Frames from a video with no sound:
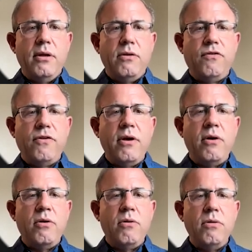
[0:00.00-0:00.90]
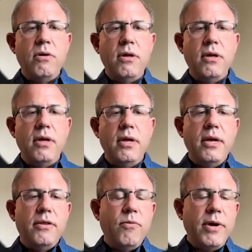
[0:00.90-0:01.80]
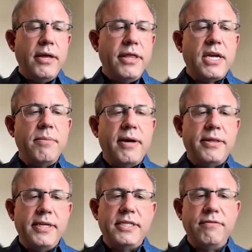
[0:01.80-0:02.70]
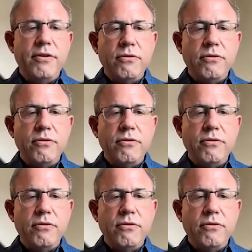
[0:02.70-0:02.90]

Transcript: So, the way I think about this, if you